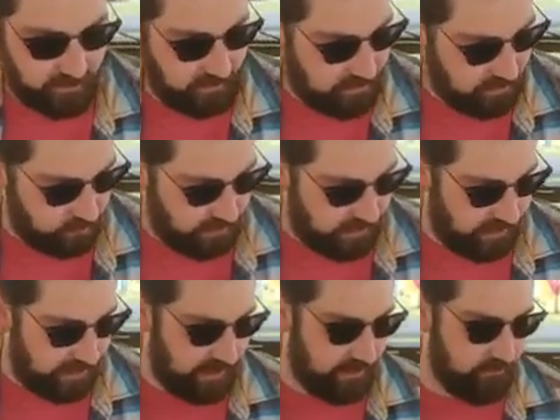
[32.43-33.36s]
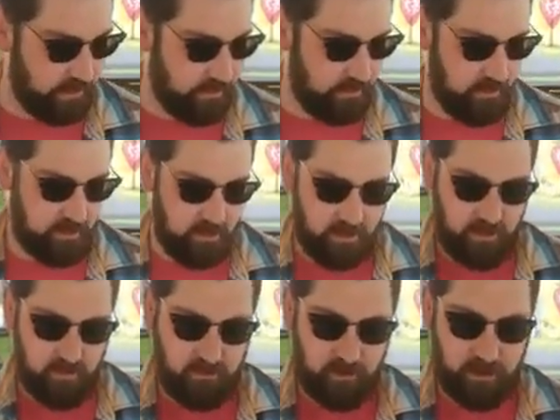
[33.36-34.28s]
Here we have
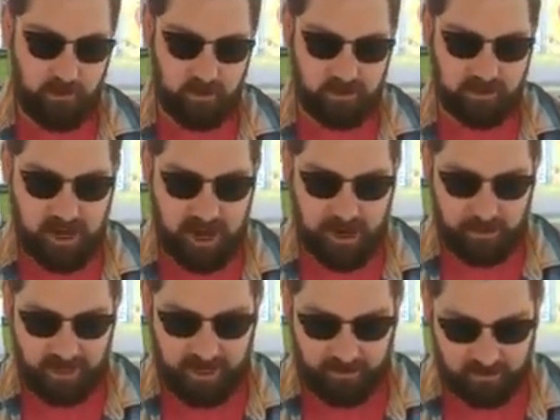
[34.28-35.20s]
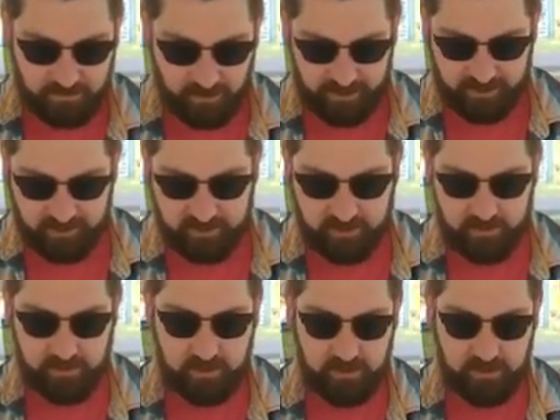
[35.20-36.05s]
one of the most common houseplants,